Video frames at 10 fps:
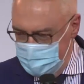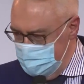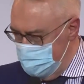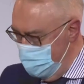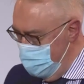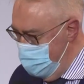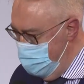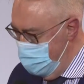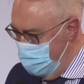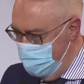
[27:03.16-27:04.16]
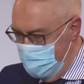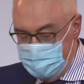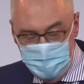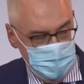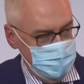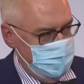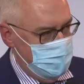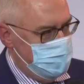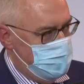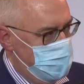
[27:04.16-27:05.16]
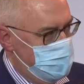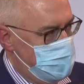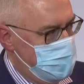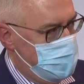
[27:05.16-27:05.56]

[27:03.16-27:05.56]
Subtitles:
this is one of the big advantages of this process,